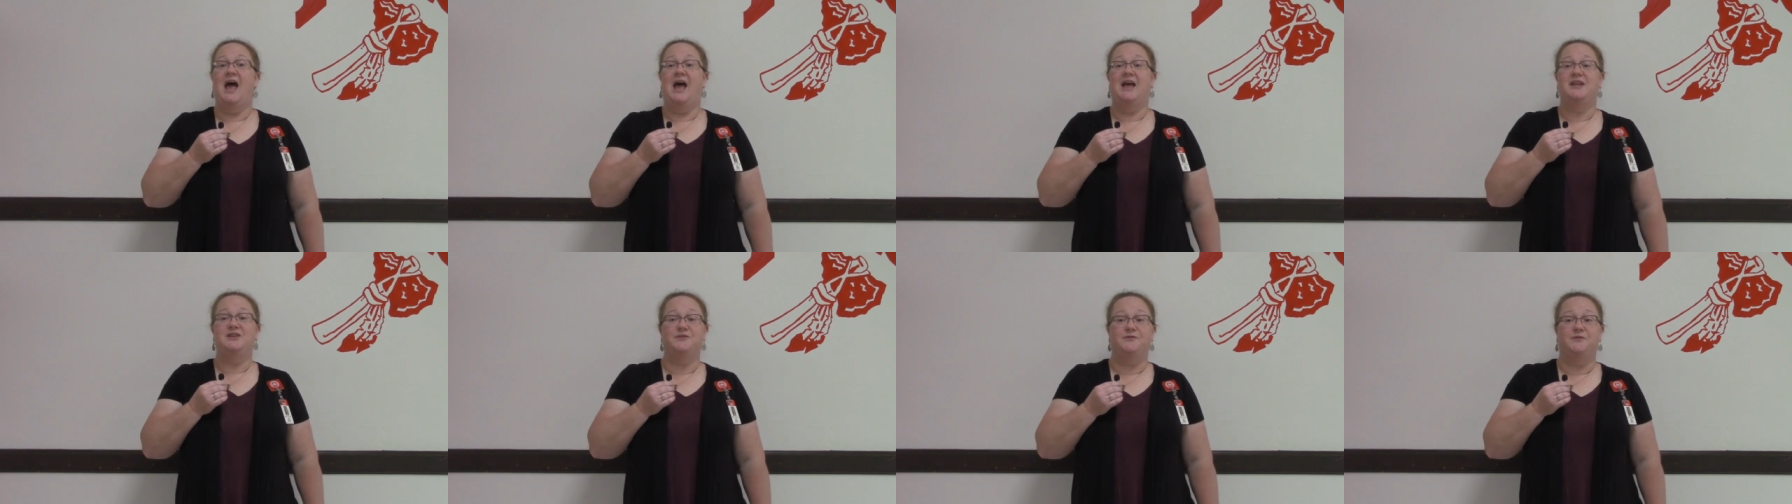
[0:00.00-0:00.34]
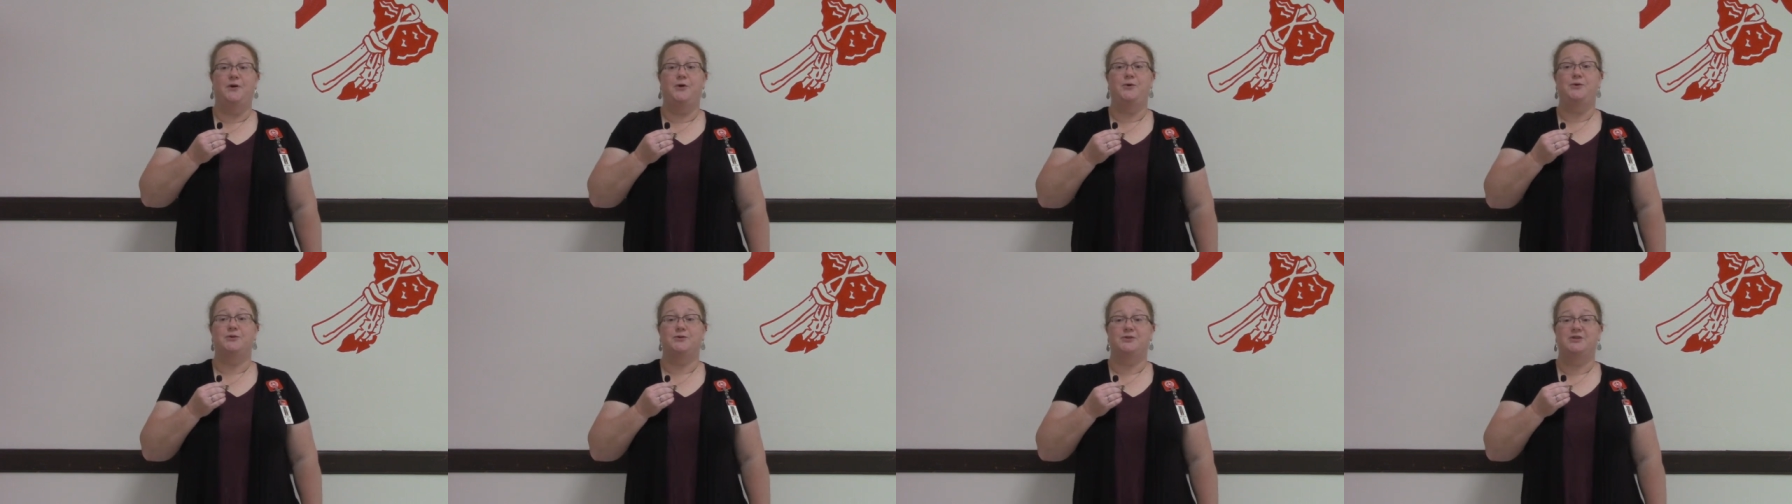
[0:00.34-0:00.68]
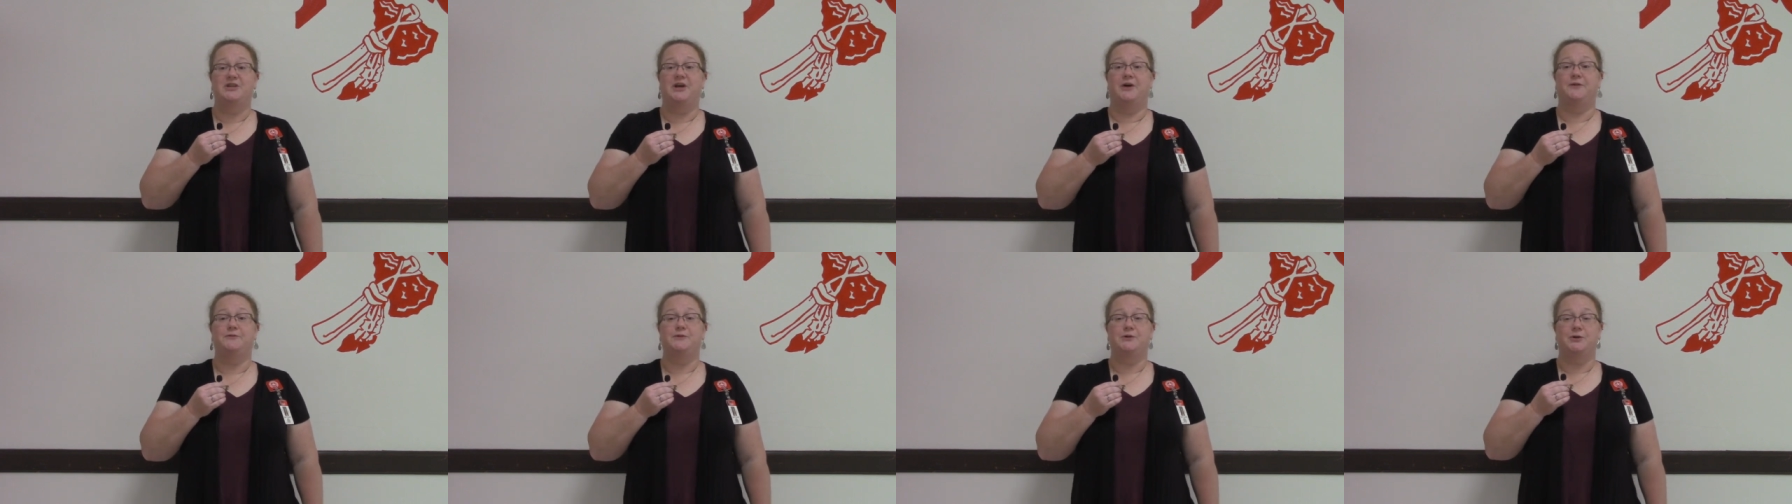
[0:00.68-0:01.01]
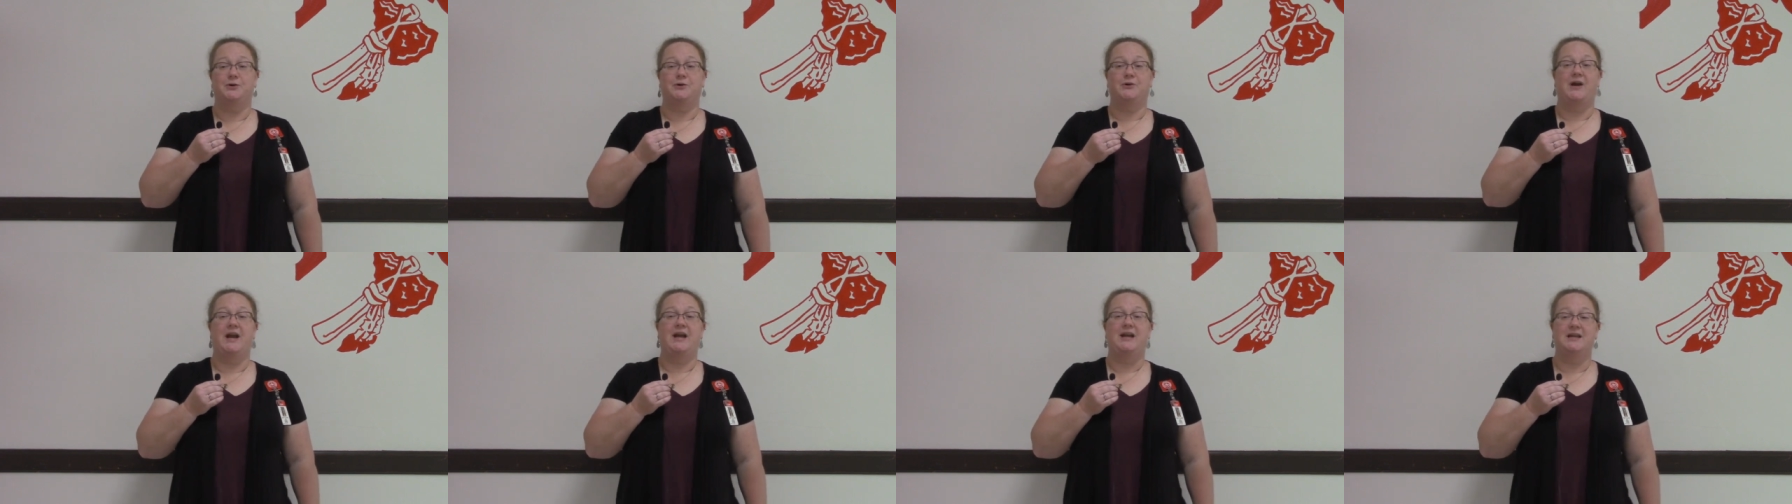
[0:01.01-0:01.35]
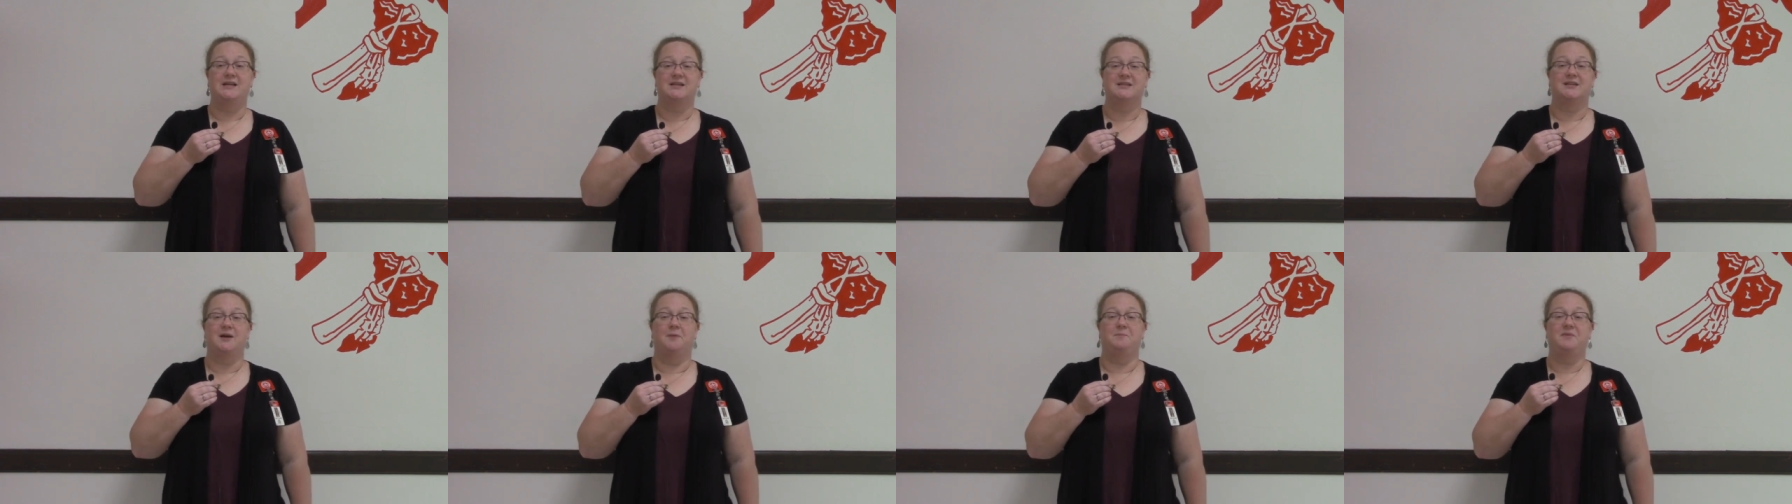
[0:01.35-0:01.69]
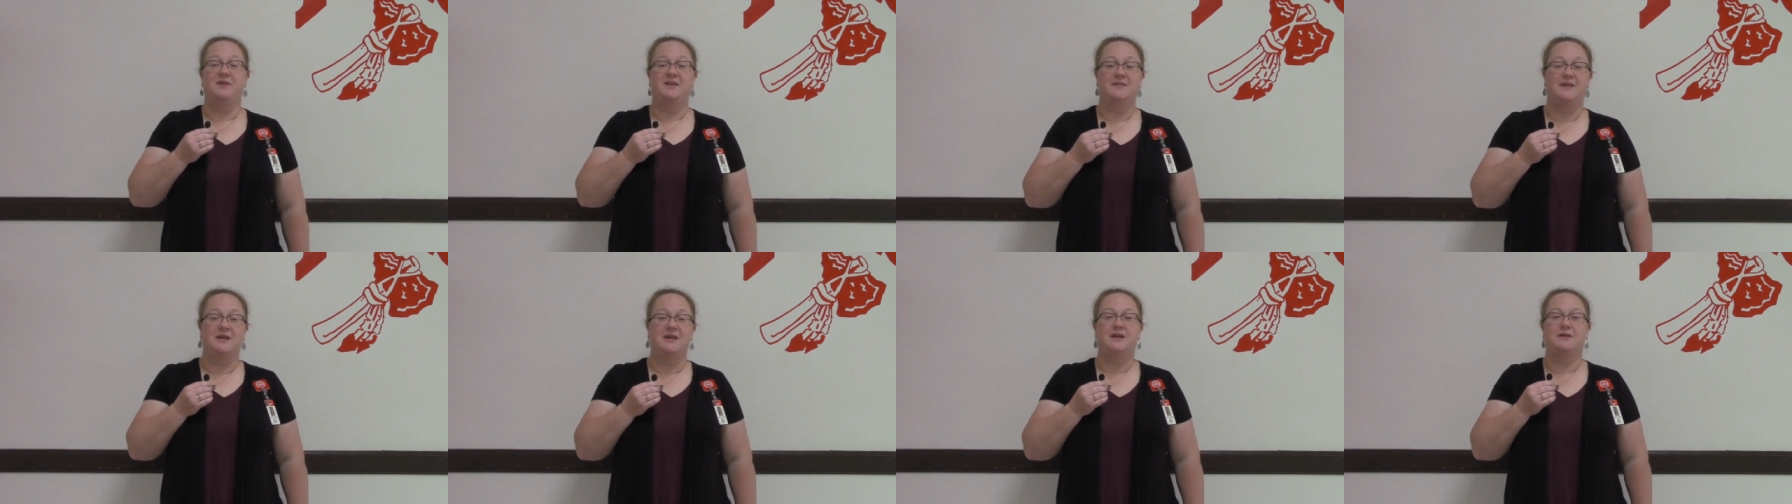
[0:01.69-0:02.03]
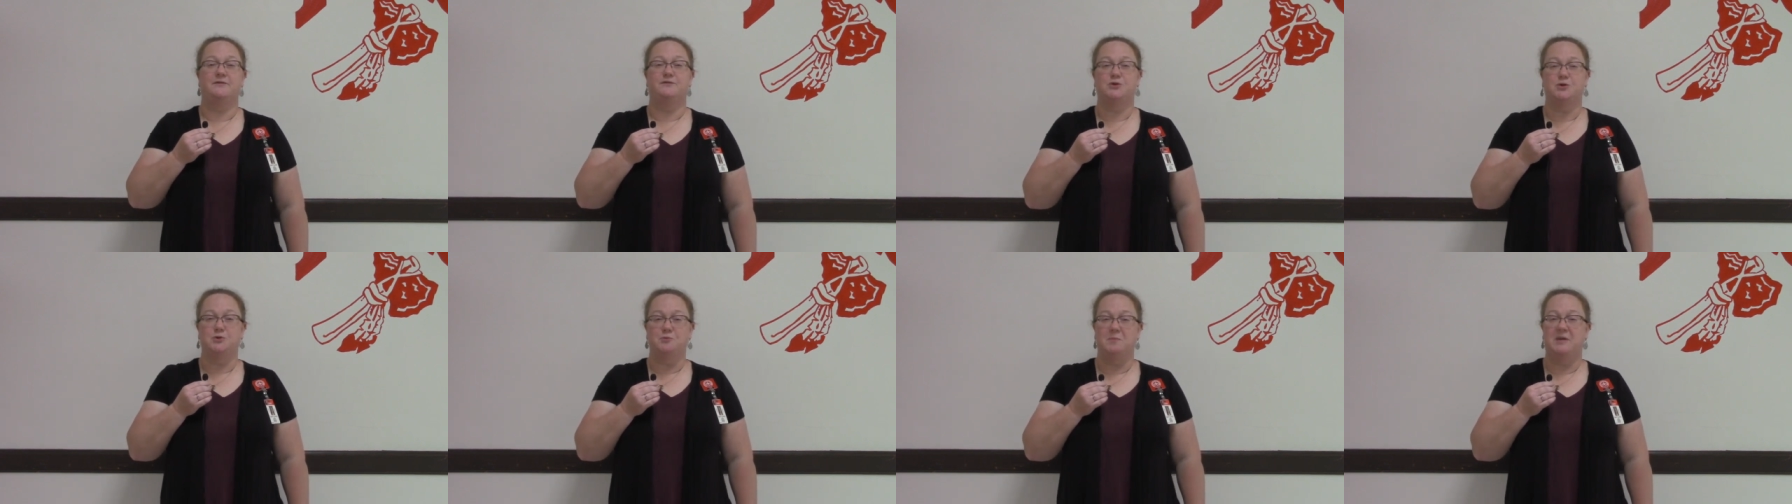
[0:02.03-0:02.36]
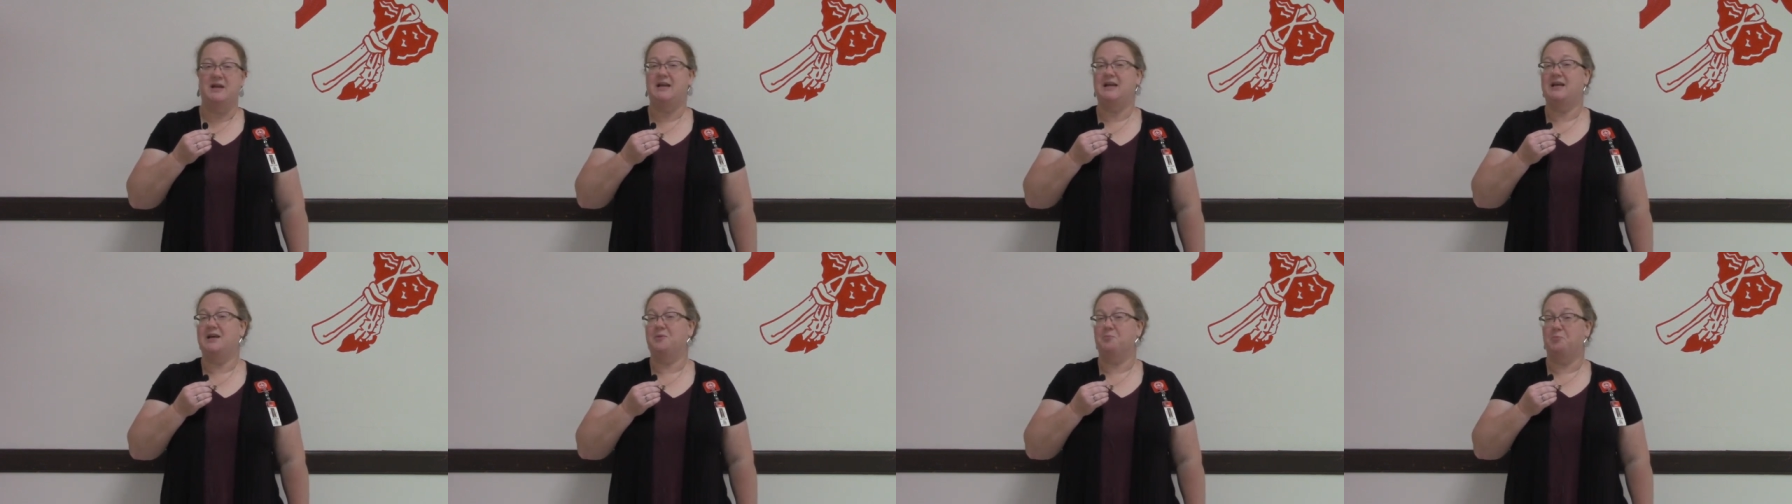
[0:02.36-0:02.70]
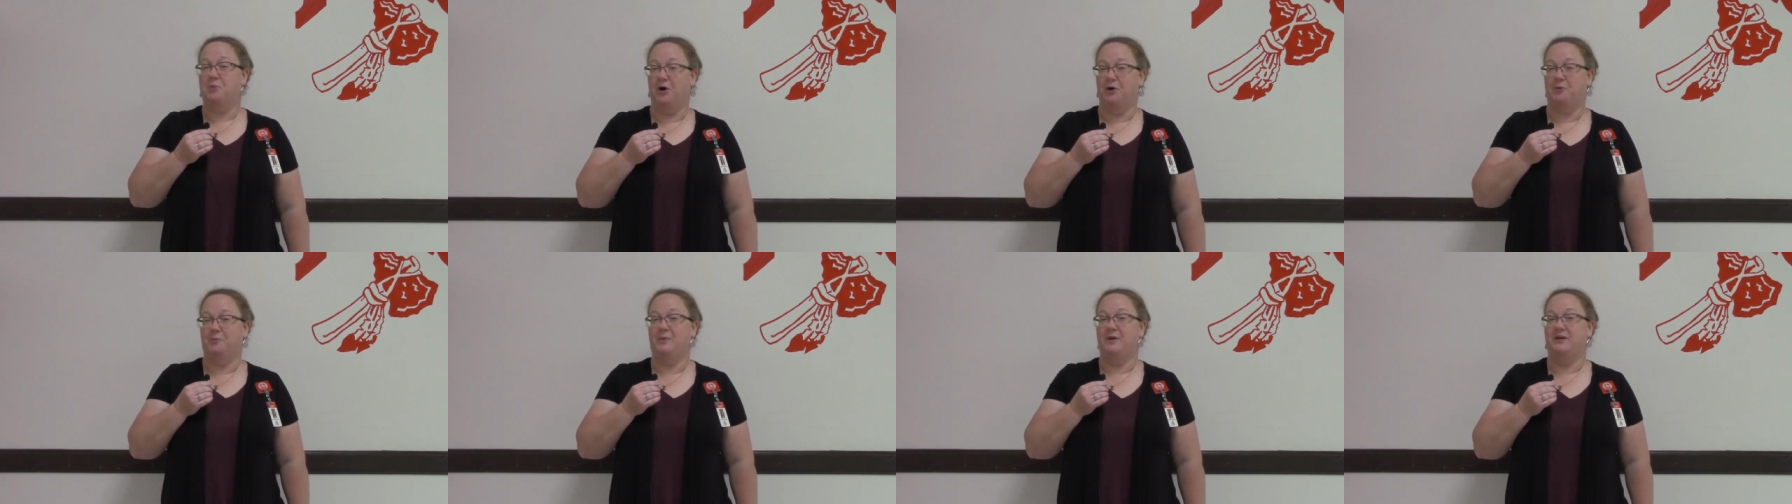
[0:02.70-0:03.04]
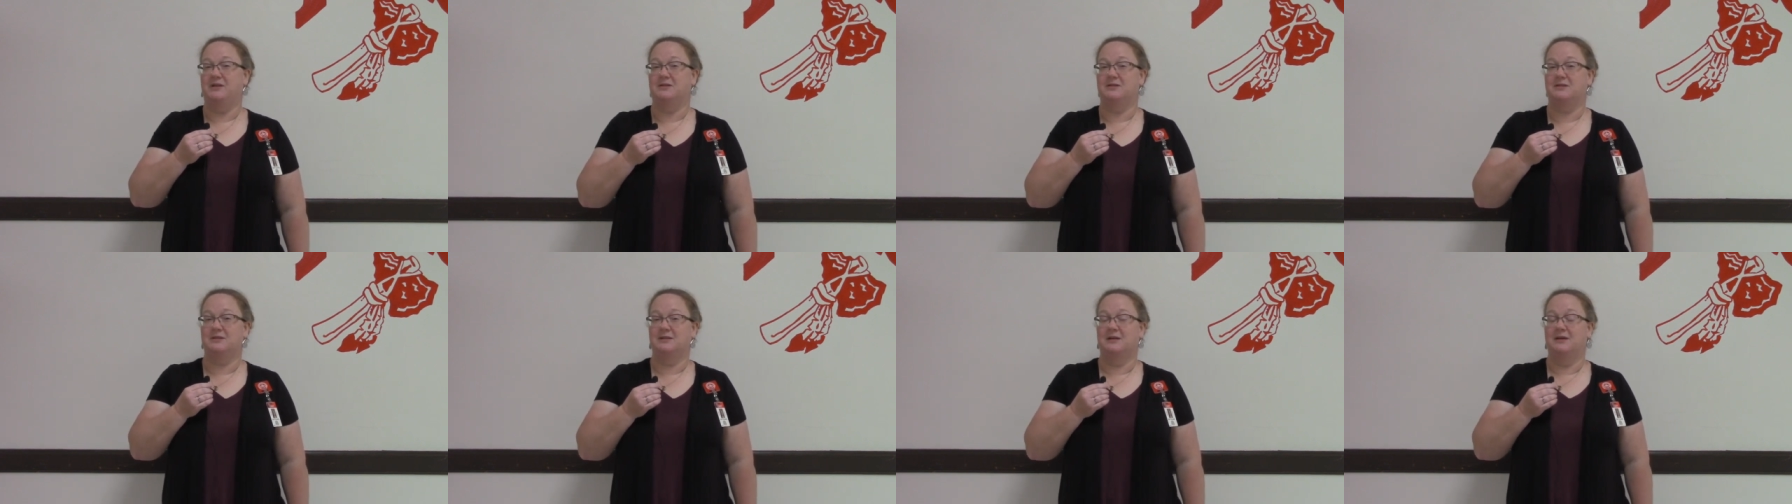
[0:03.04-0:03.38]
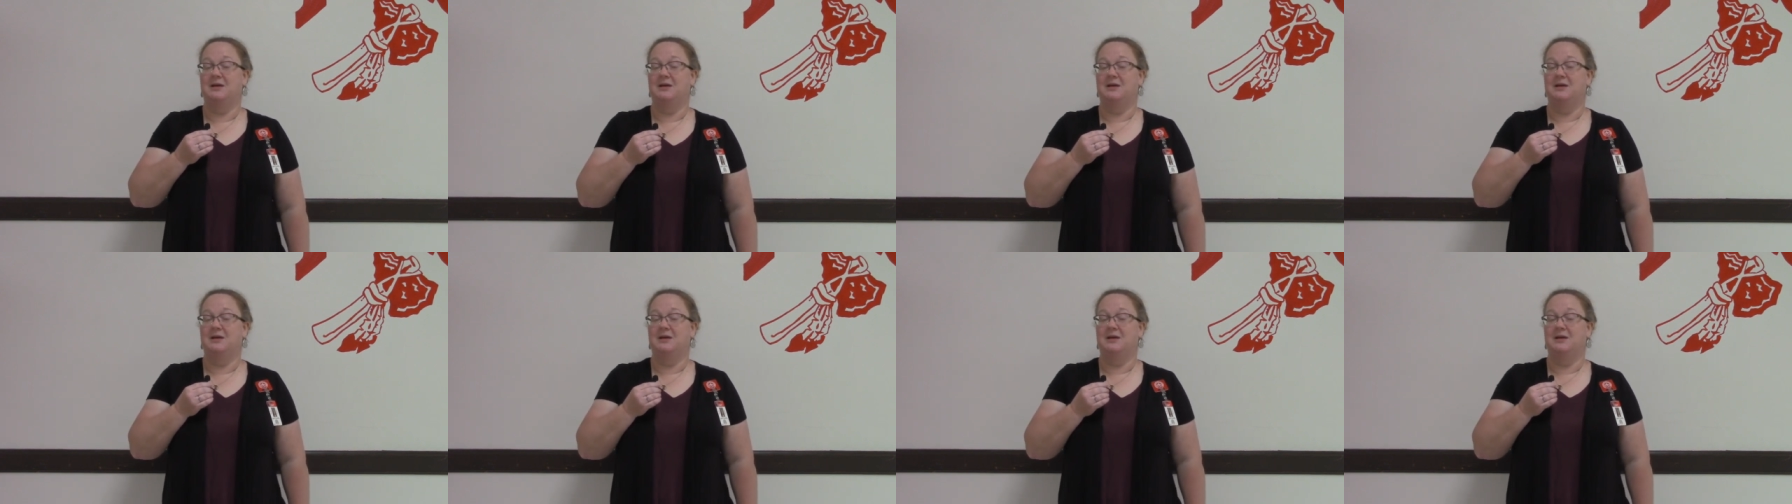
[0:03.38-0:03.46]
and devote yourself to creating something that gives you meaning and purpose.